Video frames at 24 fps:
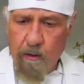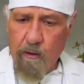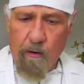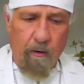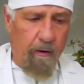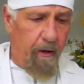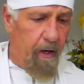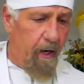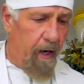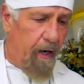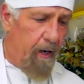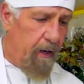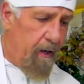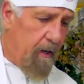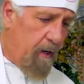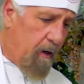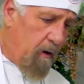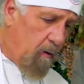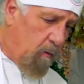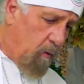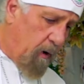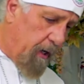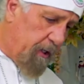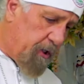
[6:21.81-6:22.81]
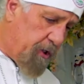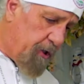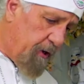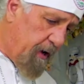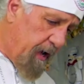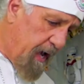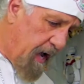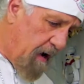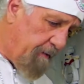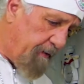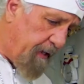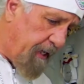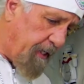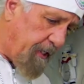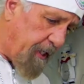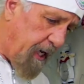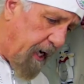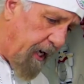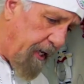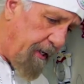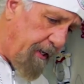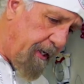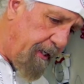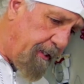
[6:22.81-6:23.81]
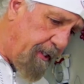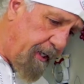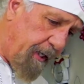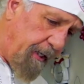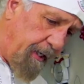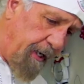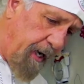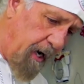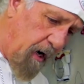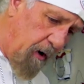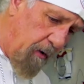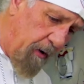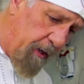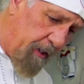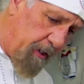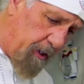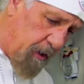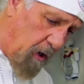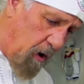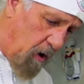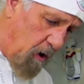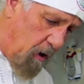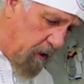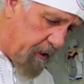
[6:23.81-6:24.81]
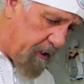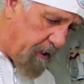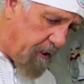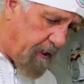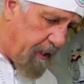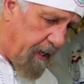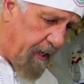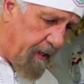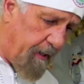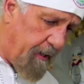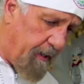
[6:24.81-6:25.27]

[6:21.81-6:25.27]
Okay? Once you have these onions and carrots all set